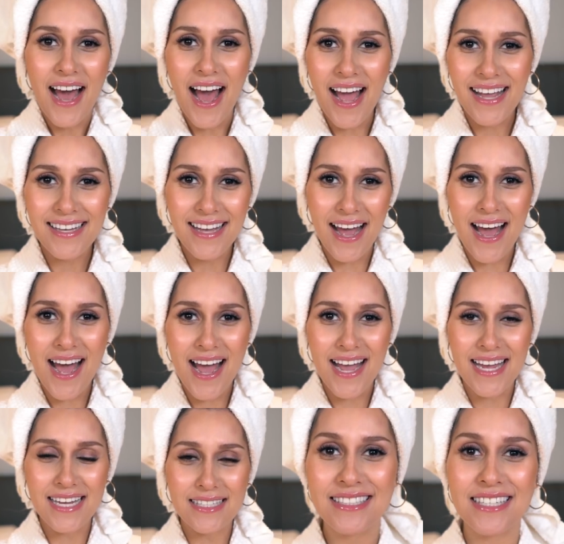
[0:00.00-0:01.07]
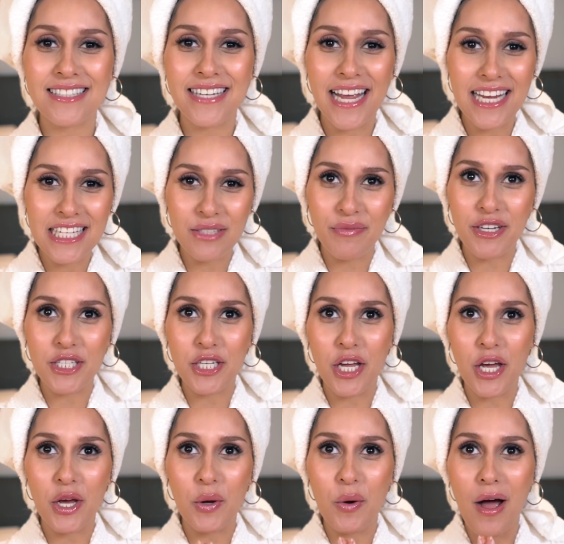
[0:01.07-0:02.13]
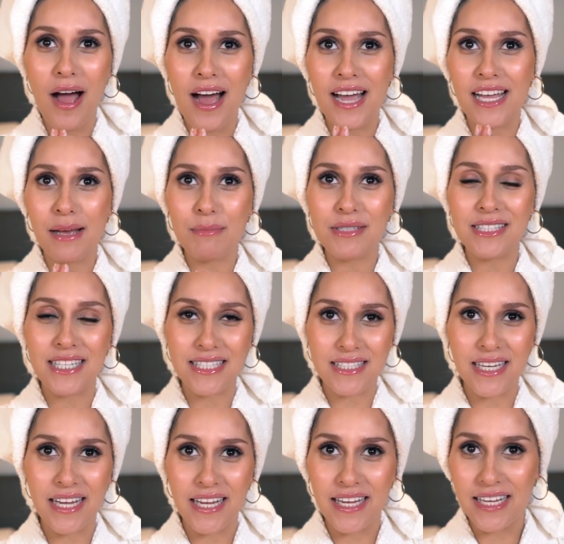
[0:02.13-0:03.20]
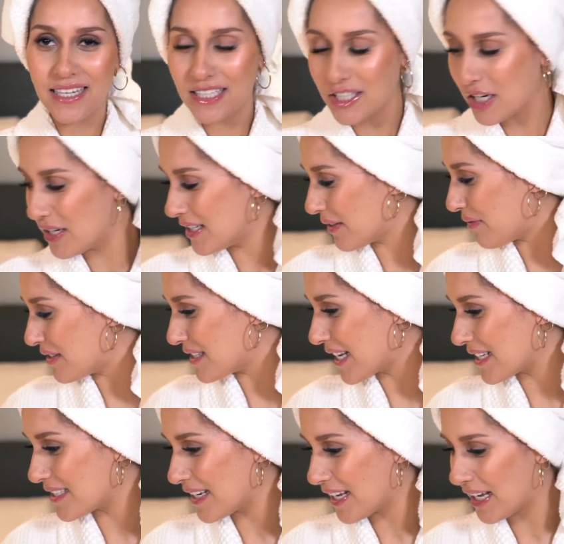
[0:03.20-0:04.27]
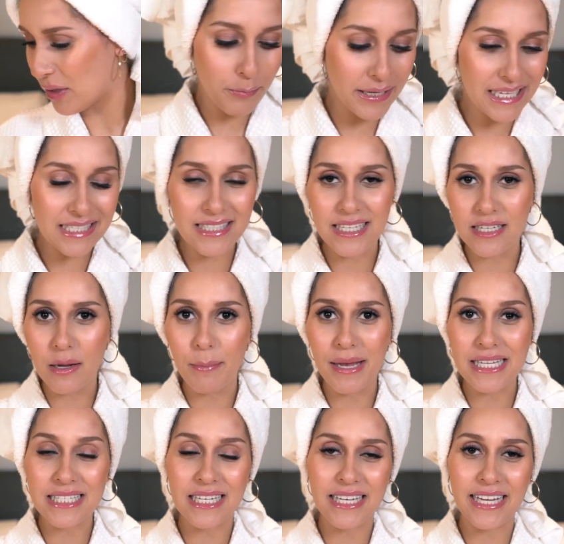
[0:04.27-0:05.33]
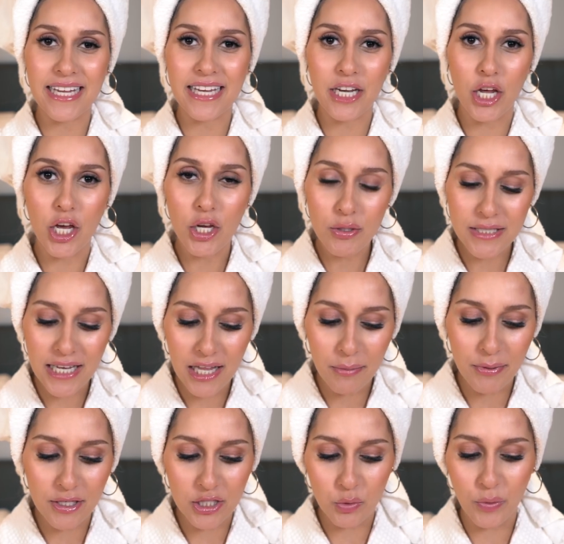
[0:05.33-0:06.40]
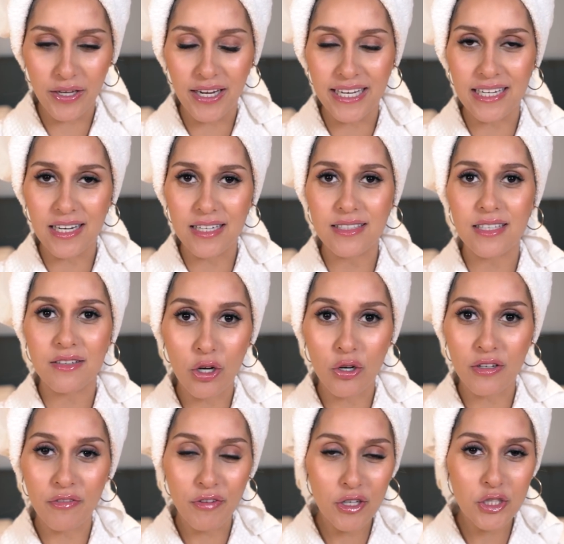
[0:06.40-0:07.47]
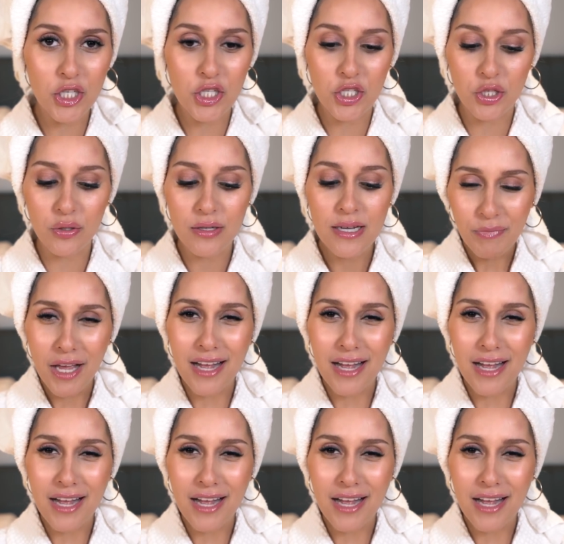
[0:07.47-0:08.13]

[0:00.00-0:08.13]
Hi guys! Today's video, I am sitting in a totally different setting. Me and Sid are basically in a hotel because we are in London on a photo shoot.